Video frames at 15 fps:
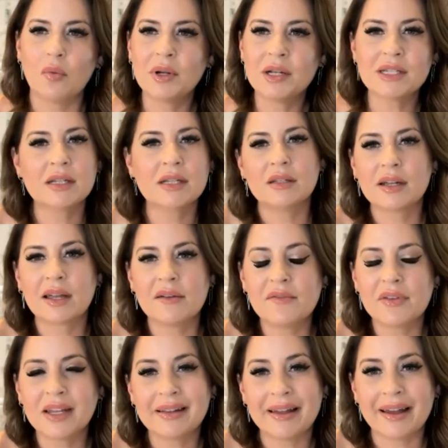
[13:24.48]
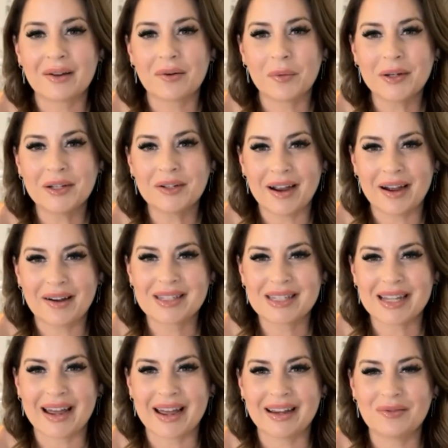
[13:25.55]
What does it look and feel like when you're
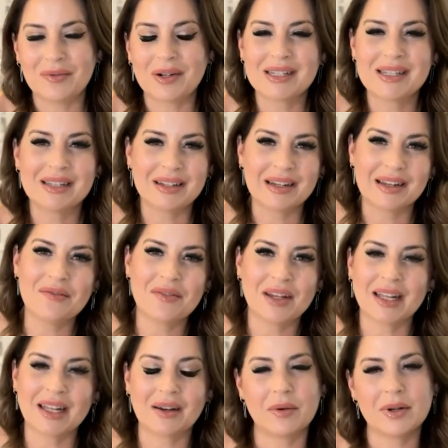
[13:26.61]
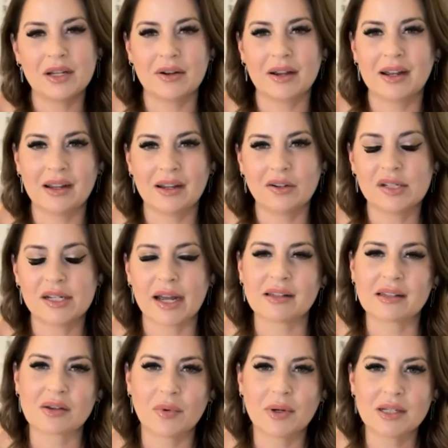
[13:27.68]
outside? What does it look and feel like when you're in at your
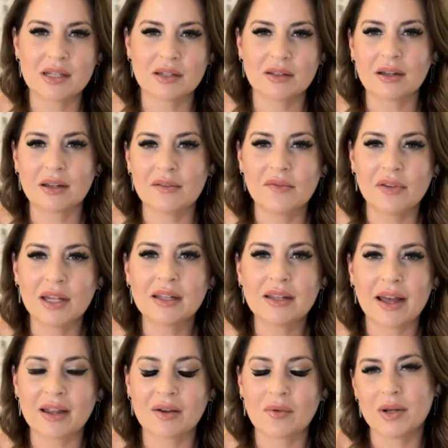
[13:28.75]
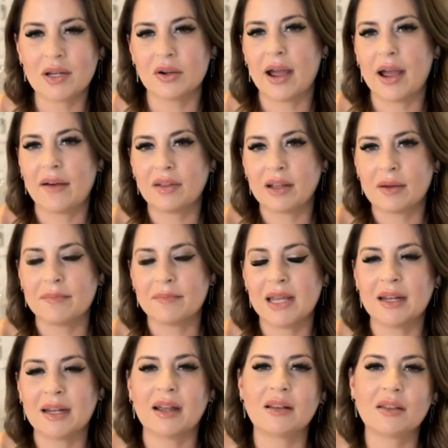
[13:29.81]
desk? What does it look and feel like when you're having a
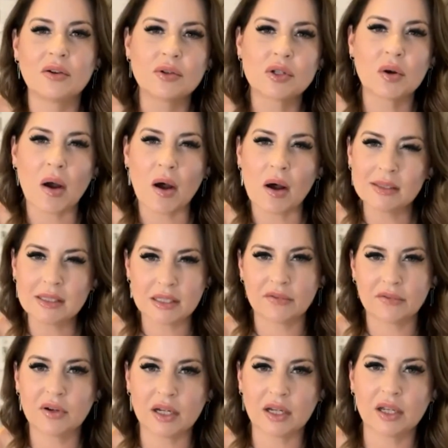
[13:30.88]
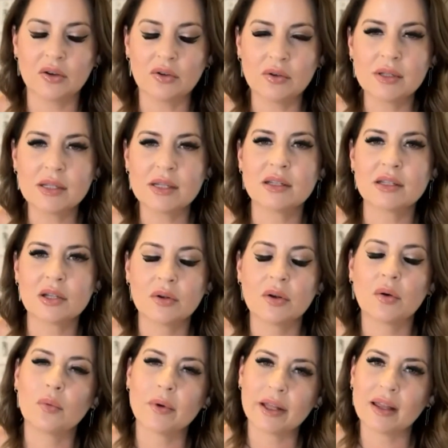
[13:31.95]
meeting? Those are all different hues. And so
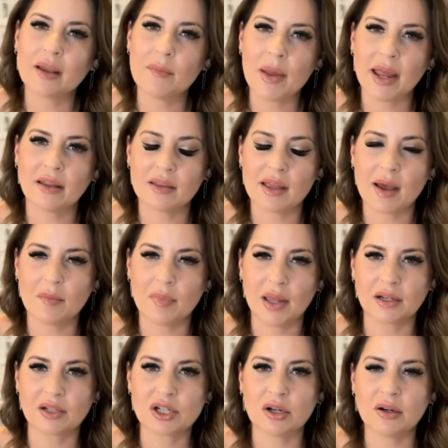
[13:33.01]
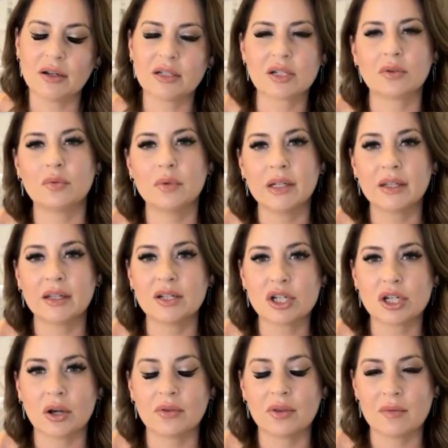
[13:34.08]
to really paint that picture and to really
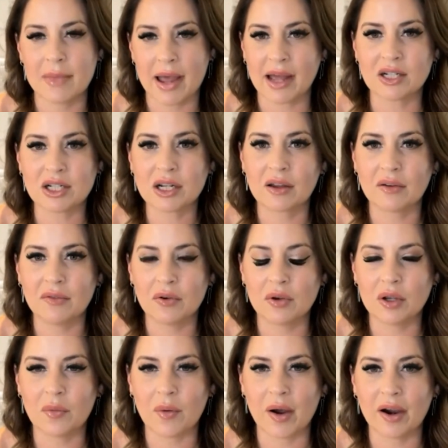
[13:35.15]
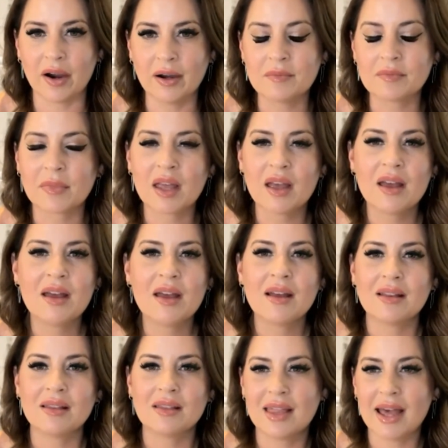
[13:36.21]
show the magic of who you are,
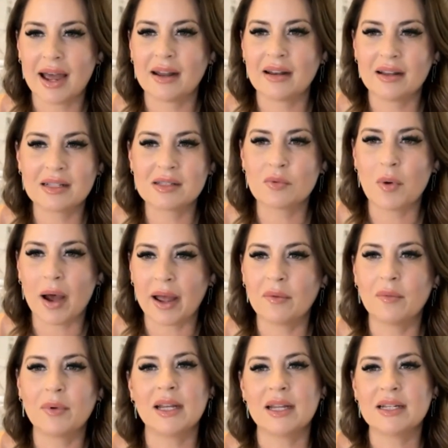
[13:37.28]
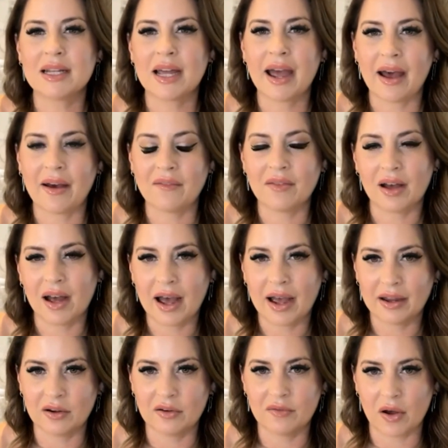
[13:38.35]
that is why we need to have a
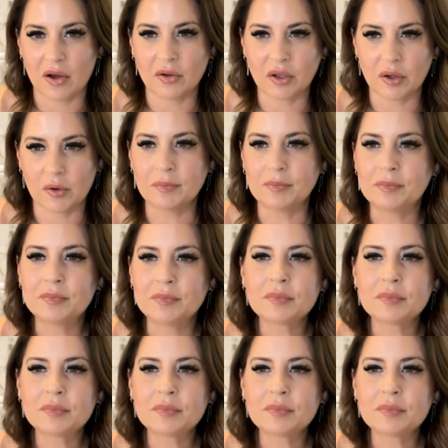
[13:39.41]
higher volume.